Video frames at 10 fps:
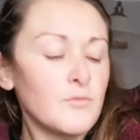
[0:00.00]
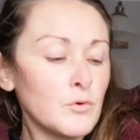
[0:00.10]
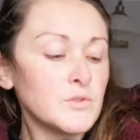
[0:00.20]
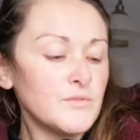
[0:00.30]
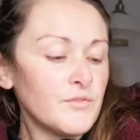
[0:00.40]

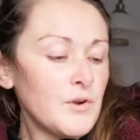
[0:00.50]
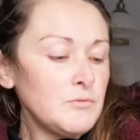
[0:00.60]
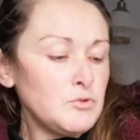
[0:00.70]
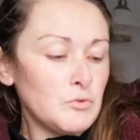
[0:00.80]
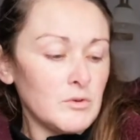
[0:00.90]
Frozen
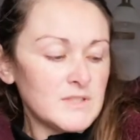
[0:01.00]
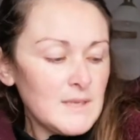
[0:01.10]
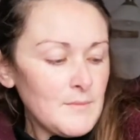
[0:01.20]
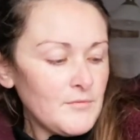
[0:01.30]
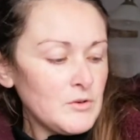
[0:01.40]
fruit, you've got
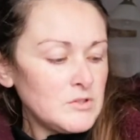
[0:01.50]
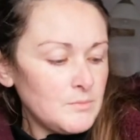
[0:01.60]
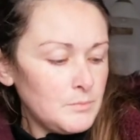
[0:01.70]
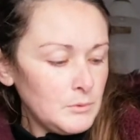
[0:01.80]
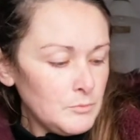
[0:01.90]
summer
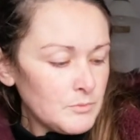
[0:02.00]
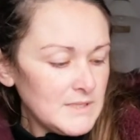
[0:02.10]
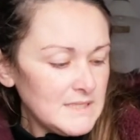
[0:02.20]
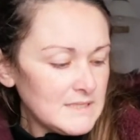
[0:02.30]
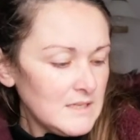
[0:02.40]
fruit,
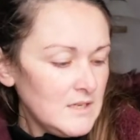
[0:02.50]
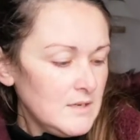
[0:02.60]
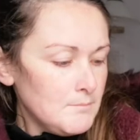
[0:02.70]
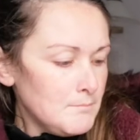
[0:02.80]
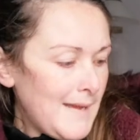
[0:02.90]
blueberries,
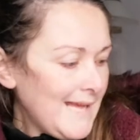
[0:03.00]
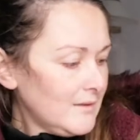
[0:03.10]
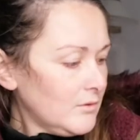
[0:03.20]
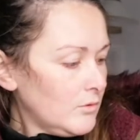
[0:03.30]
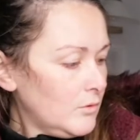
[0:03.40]

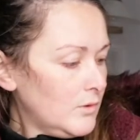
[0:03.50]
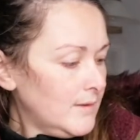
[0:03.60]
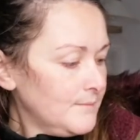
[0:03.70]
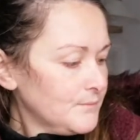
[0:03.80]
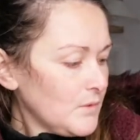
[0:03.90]

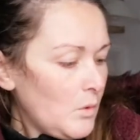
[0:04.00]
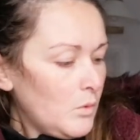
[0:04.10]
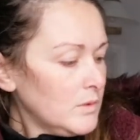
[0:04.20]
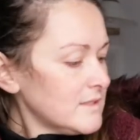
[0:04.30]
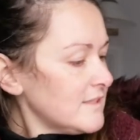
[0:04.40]
mango,
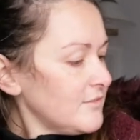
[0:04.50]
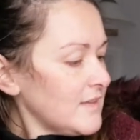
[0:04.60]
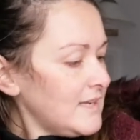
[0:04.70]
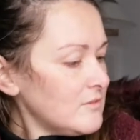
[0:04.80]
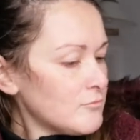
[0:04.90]
all the
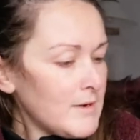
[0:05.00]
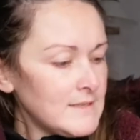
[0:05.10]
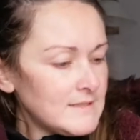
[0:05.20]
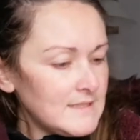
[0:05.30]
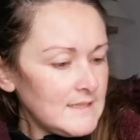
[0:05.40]
different kind of
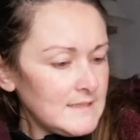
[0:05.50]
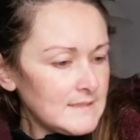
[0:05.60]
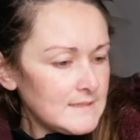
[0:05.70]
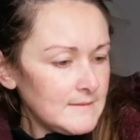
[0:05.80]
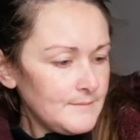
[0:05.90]

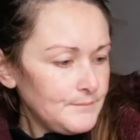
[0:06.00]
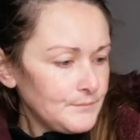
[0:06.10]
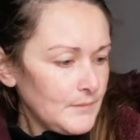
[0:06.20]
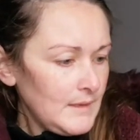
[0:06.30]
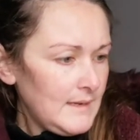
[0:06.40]
rices.
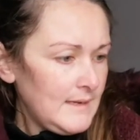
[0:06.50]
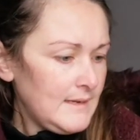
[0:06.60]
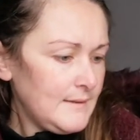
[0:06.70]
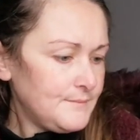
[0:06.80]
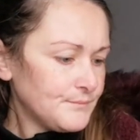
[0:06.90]

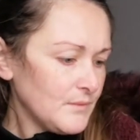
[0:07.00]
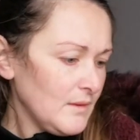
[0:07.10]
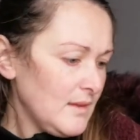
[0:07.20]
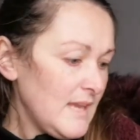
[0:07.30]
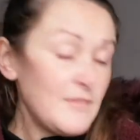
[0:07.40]

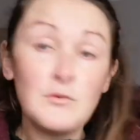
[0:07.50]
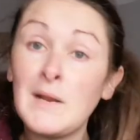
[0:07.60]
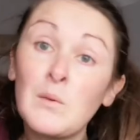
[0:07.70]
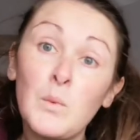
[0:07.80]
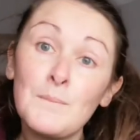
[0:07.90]
If
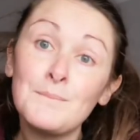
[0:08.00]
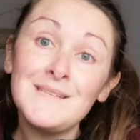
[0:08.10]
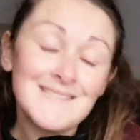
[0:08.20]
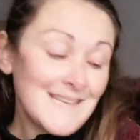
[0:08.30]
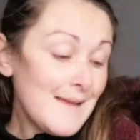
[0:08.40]
you like
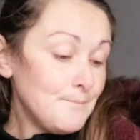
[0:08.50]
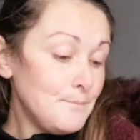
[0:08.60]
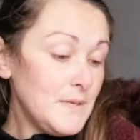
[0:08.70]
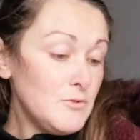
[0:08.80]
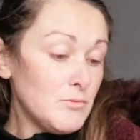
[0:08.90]
whippy
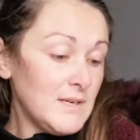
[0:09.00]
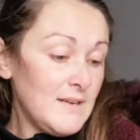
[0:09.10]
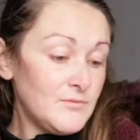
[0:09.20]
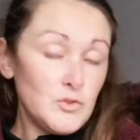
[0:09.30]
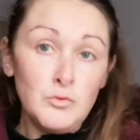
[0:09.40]
scampi, you
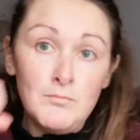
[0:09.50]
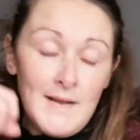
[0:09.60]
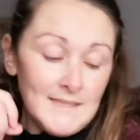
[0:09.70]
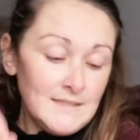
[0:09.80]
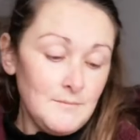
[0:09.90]
can have two
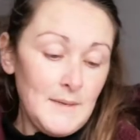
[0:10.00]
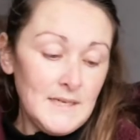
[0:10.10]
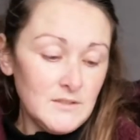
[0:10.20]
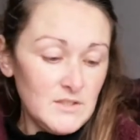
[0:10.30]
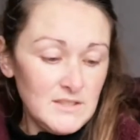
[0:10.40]
massive
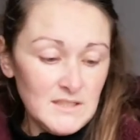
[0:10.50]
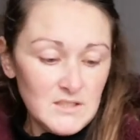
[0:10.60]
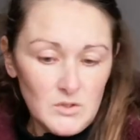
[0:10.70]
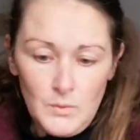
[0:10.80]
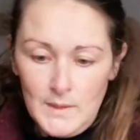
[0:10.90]
bags of
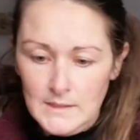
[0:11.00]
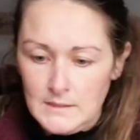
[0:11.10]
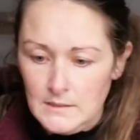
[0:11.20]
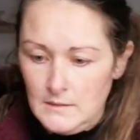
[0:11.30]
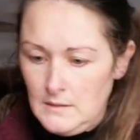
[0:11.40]

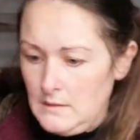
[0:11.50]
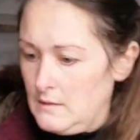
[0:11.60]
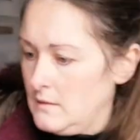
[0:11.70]
£6.